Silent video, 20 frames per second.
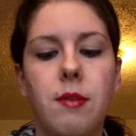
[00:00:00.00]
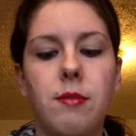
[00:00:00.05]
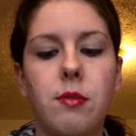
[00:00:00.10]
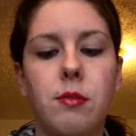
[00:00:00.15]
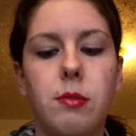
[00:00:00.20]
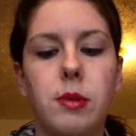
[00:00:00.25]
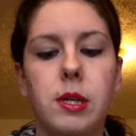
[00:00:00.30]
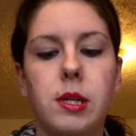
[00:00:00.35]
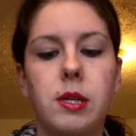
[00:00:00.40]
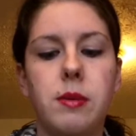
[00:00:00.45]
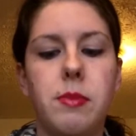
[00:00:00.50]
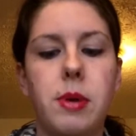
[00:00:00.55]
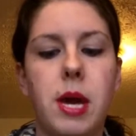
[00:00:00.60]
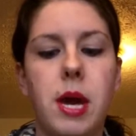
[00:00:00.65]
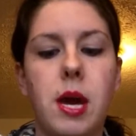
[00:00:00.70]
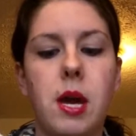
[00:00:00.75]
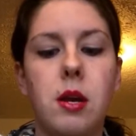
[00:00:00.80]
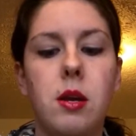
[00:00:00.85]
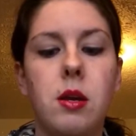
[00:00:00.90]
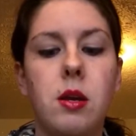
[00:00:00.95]
have the really
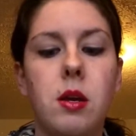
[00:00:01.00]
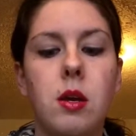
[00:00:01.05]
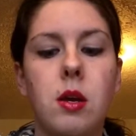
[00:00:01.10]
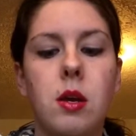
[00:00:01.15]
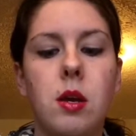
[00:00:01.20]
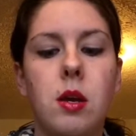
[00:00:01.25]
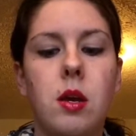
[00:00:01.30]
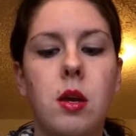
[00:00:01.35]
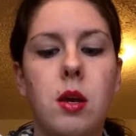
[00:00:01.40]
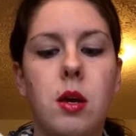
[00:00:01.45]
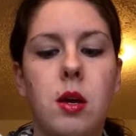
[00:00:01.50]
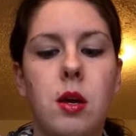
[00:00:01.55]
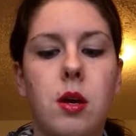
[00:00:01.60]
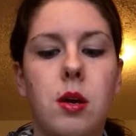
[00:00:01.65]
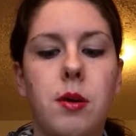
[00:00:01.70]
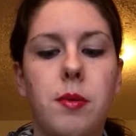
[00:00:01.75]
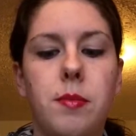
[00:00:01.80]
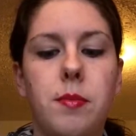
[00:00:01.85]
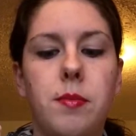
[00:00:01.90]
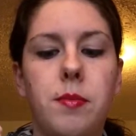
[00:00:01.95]
bad
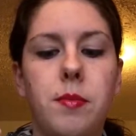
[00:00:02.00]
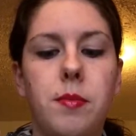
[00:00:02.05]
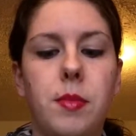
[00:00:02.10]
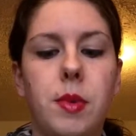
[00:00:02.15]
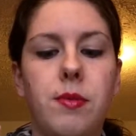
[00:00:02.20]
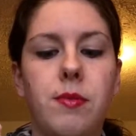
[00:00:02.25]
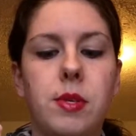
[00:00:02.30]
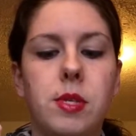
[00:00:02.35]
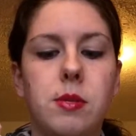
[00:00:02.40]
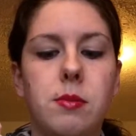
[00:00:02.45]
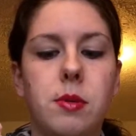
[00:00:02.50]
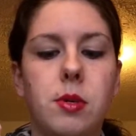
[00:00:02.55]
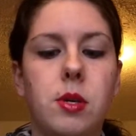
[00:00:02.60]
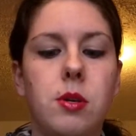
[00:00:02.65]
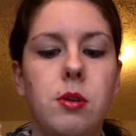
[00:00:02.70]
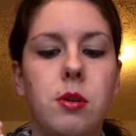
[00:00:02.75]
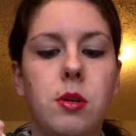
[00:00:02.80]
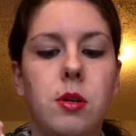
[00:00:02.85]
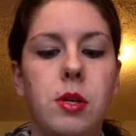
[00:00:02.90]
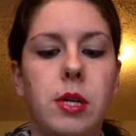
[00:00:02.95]
invisible
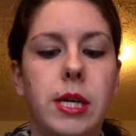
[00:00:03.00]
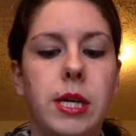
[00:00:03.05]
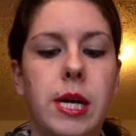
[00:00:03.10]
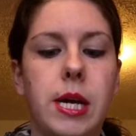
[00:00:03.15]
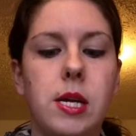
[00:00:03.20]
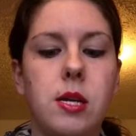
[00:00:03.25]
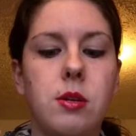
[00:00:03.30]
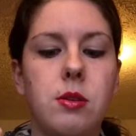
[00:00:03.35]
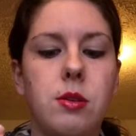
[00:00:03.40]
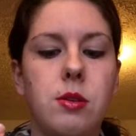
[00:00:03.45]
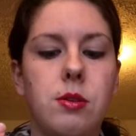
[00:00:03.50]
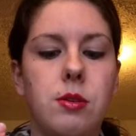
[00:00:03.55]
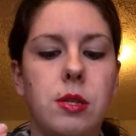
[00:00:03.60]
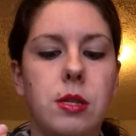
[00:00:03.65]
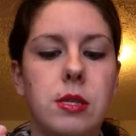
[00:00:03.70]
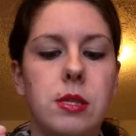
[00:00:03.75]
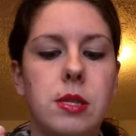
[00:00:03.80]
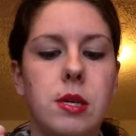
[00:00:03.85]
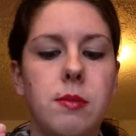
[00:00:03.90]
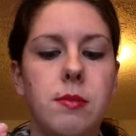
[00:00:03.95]
cuticle like I do, you
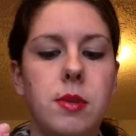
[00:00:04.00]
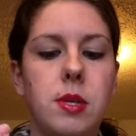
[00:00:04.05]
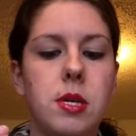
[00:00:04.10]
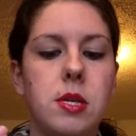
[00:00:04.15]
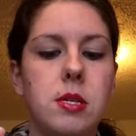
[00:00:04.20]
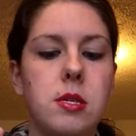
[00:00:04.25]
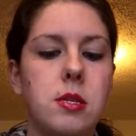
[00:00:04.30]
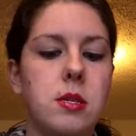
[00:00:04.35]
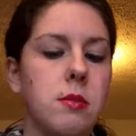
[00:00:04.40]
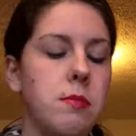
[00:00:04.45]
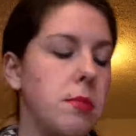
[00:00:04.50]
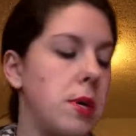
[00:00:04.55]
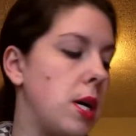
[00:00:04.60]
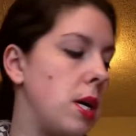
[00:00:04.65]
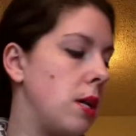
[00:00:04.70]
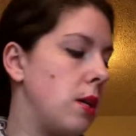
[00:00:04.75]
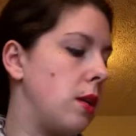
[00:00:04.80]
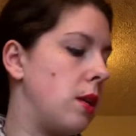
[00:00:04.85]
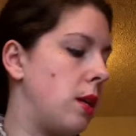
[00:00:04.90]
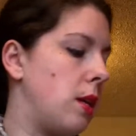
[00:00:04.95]
can skip this,
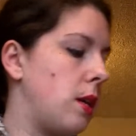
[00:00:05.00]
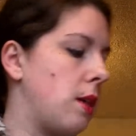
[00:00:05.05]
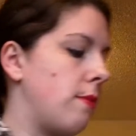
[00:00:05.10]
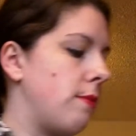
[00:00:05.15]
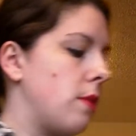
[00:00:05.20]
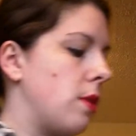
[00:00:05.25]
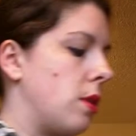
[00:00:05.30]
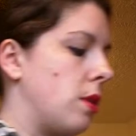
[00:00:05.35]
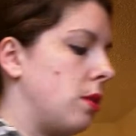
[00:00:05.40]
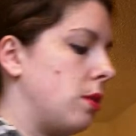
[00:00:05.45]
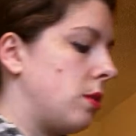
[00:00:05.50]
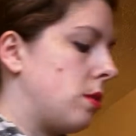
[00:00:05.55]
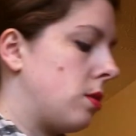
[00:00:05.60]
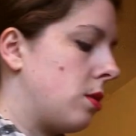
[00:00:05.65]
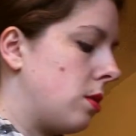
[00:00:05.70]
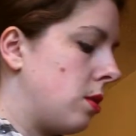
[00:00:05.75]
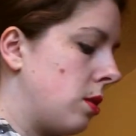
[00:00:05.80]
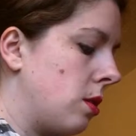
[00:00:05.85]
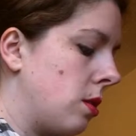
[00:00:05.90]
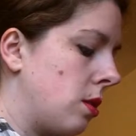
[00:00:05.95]
but it never
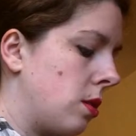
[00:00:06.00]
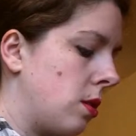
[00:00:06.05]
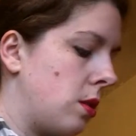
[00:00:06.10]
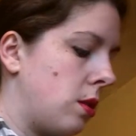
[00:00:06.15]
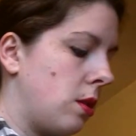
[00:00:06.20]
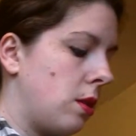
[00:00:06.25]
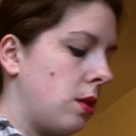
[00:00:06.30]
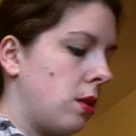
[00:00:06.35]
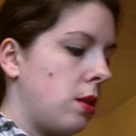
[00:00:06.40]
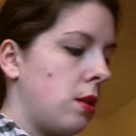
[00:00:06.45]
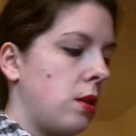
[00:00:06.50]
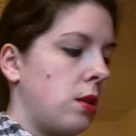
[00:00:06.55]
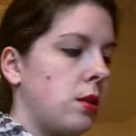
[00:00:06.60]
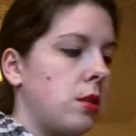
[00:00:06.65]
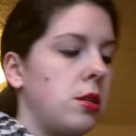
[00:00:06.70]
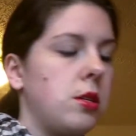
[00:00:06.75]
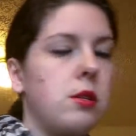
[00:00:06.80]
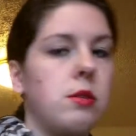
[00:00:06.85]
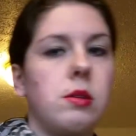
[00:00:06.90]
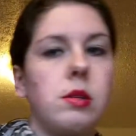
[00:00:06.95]
hurts
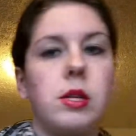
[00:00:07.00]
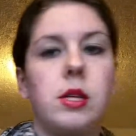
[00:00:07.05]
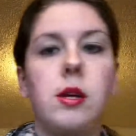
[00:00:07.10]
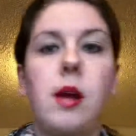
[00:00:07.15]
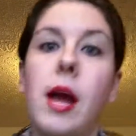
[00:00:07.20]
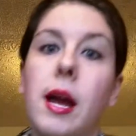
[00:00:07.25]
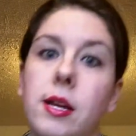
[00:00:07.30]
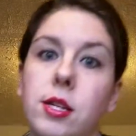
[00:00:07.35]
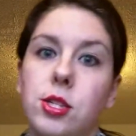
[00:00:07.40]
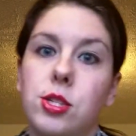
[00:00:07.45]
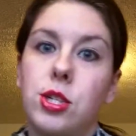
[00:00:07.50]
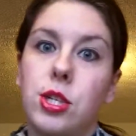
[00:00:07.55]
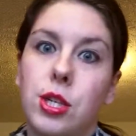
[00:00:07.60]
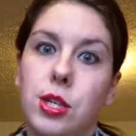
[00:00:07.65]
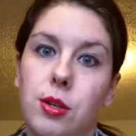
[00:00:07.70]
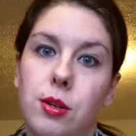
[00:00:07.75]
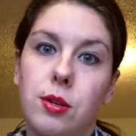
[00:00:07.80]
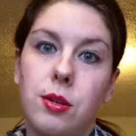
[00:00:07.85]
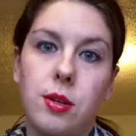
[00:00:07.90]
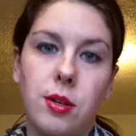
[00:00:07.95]
to do a little extra
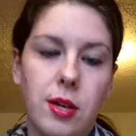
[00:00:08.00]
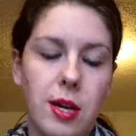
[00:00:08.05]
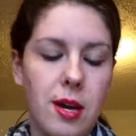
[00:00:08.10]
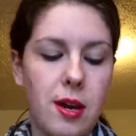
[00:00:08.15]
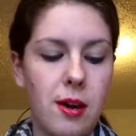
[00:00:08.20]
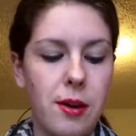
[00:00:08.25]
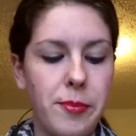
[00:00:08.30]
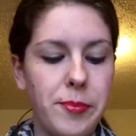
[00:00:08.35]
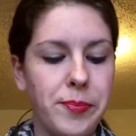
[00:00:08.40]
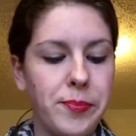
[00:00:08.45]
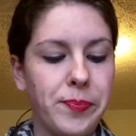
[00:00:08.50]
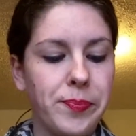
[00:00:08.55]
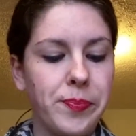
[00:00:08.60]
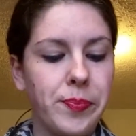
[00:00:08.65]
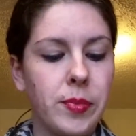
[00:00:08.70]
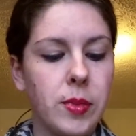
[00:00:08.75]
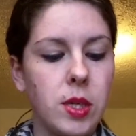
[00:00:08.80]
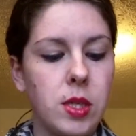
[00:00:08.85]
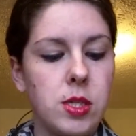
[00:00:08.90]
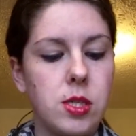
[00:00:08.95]
cuticle care.
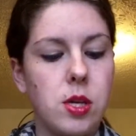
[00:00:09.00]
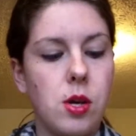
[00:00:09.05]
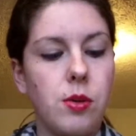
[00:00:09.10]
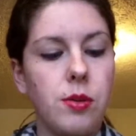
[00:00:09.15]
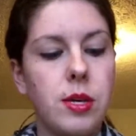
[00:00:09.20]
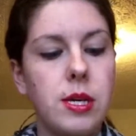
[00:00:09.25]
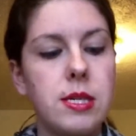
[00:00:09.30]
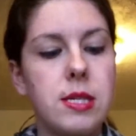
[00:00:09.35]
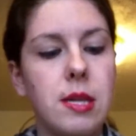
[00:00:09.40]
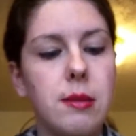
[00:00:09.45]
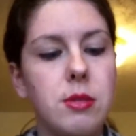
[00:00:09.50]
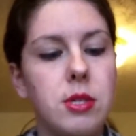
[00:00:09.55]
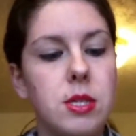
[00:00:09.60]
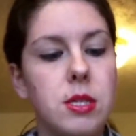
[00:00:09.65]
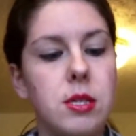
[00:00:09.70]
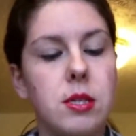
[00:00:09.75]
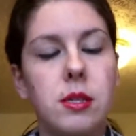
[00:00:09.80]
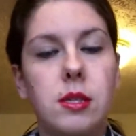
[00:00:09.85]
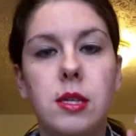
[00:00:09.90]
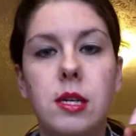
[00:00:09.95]
So this I'm
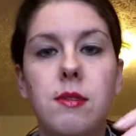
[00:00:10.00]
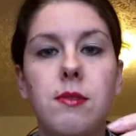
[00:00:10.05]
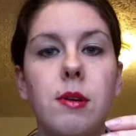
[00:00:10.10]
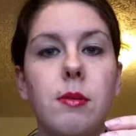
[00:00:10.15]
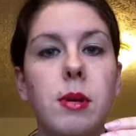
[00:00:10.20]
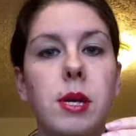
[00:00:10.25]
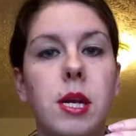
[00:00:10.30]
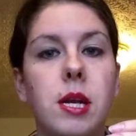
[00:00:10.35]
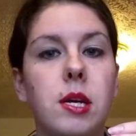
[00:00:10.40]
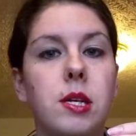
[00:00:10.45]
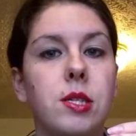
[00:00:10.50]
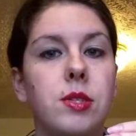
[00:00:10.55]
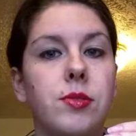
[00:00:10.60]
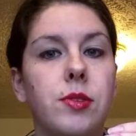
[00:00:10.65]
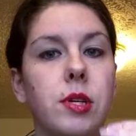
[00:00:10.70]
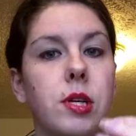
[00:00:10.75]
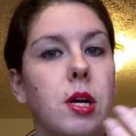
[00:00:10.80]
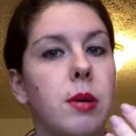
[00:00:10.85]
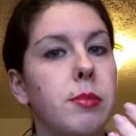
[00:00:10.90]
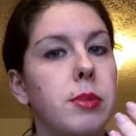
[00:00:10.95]
just going to leave on my nails
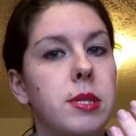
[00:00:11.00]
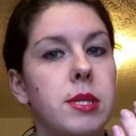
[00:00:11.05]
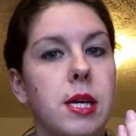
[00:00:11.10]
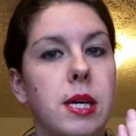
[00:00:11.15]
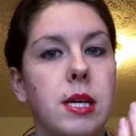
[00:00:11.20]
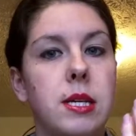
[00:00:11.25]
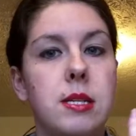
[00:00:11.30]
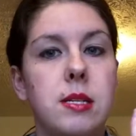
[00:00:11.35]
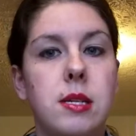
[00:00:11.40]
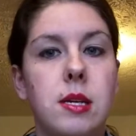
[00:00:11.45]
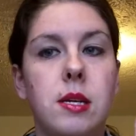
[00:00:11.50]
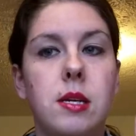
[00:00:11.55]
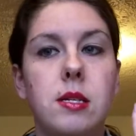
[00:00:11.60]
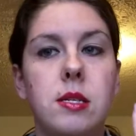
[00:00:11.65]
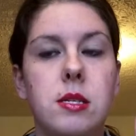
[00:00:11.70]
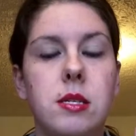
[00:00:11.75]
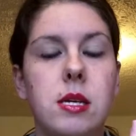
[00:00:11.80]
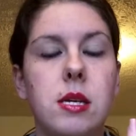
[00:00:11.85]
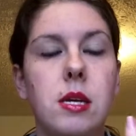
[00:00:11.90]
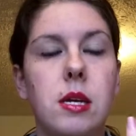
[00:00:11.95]
for a couple seconds, let
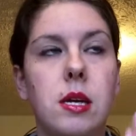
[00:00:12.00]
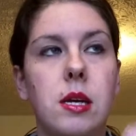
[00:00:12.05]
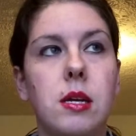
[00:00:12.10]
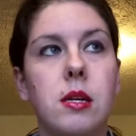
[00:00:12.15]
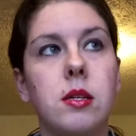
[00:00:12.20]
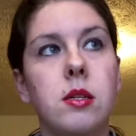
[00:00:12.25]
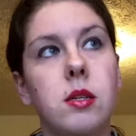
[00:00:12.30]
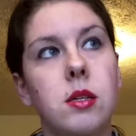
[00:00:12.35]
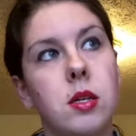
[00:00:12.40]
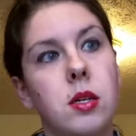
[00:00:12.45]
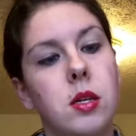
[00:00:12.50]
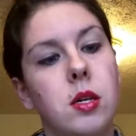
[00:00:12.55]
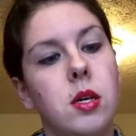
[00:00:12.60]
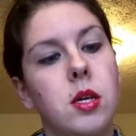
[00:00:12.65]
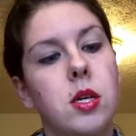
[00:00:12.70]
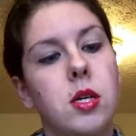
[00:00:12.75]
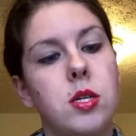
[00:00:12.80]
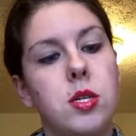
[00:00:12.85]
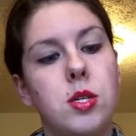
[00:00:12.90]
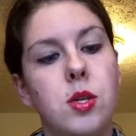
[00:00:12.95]
it sink in,
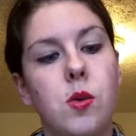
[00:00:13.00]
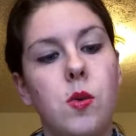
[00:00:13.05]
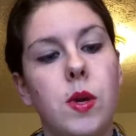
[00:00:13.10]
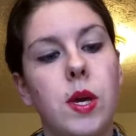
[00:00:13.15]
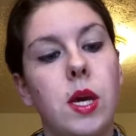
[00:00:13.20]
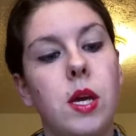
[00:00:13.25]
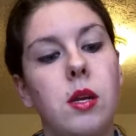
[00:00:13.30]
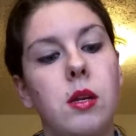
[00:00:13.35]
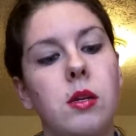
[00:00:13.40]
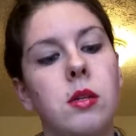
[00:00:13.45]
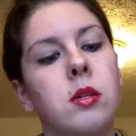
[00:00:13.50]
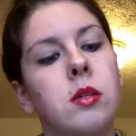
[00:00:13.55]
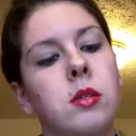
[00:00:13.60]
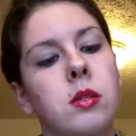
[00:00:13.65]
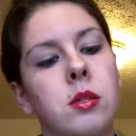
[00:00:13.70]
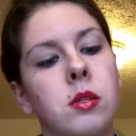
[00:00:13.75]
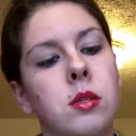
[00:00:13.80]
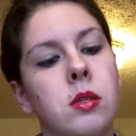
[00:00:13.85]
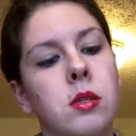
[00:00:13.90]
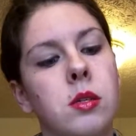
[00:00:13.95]
soak in,
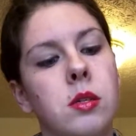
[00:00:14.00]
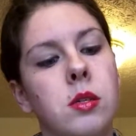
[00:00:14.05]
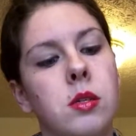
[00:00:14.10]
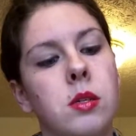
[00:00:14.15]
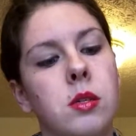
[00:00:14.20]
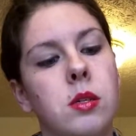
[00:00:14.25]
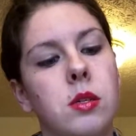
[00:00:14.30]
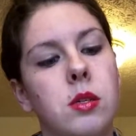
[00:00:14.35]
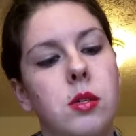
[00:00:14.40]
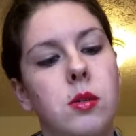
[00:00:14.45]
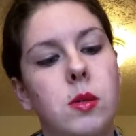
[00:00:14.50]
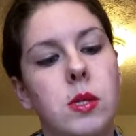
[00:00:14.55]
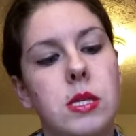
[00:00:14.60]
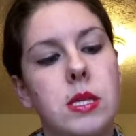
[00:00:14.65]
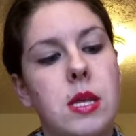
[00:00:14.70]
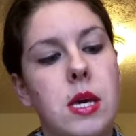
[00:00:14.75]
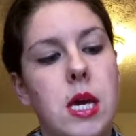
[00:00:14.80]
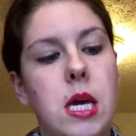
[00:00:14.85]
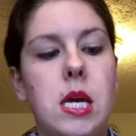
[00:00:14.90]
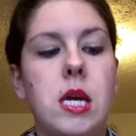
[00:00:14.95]
do
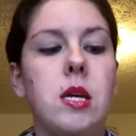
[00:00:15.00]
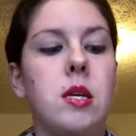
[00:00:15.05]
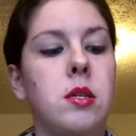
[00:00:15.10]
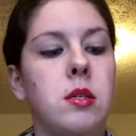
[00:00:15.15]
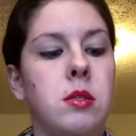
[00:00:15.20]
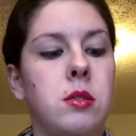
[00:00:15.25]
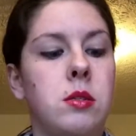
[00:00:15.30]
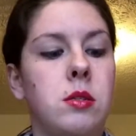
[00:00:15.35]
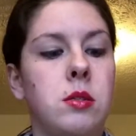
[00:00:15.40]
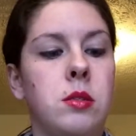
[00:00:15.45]
its thing.